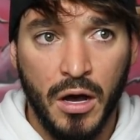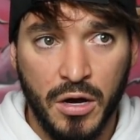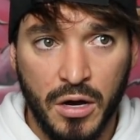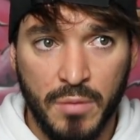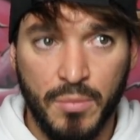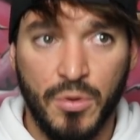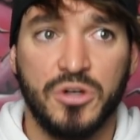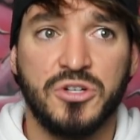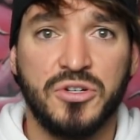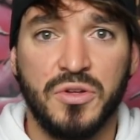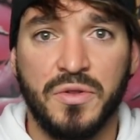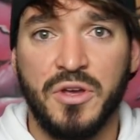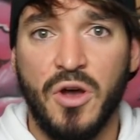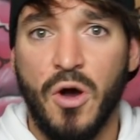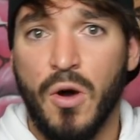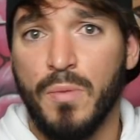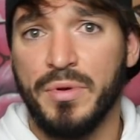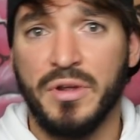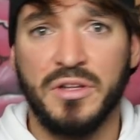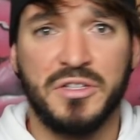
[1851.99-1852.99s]
commercial in
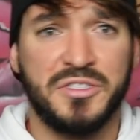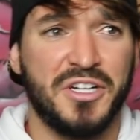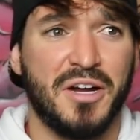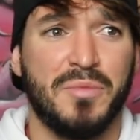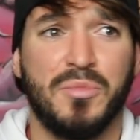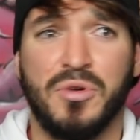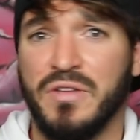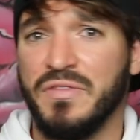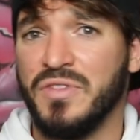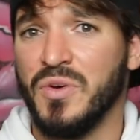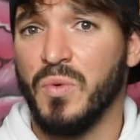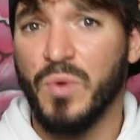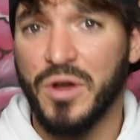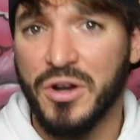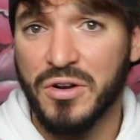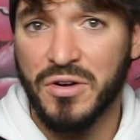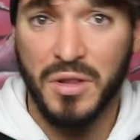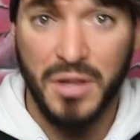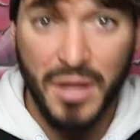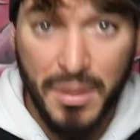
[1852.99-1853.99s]
the opening ceremony of the
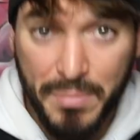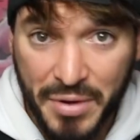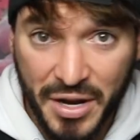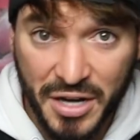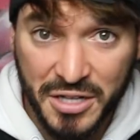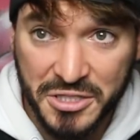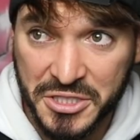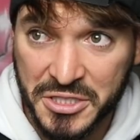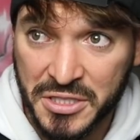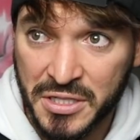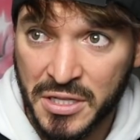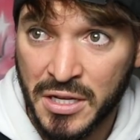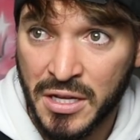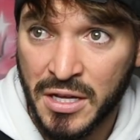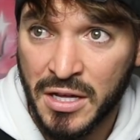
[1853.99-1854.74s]
Winter Olympics.